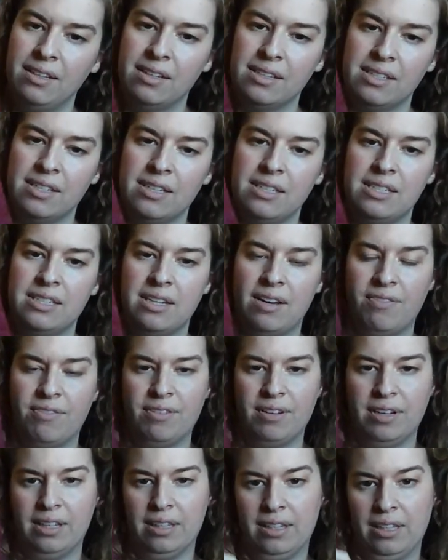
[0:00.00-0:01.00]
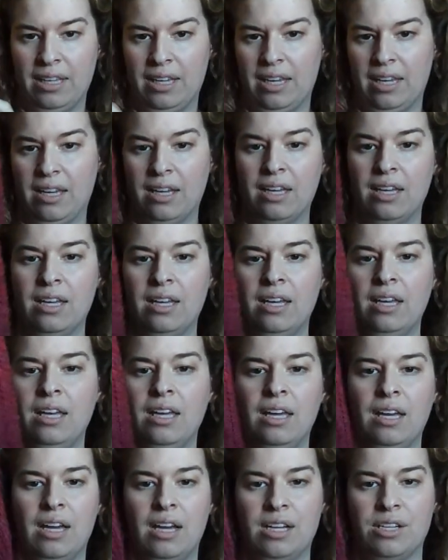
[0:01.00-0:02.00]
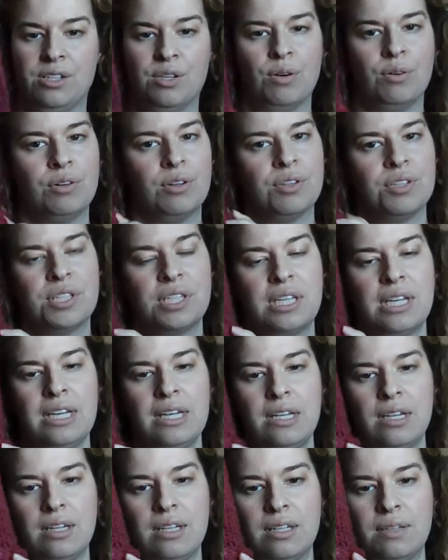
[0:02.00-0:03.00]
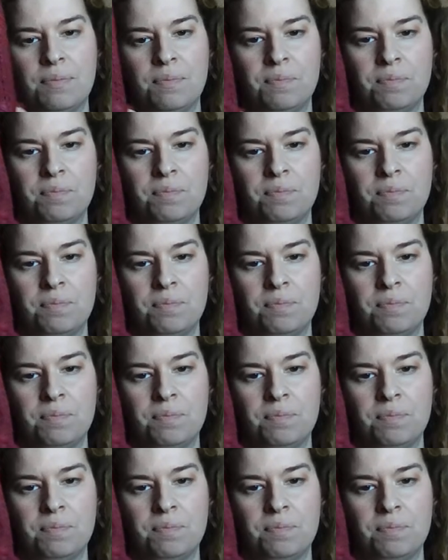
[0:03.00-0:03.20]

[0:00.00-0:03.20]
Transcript: because it's definitely a tonal skein,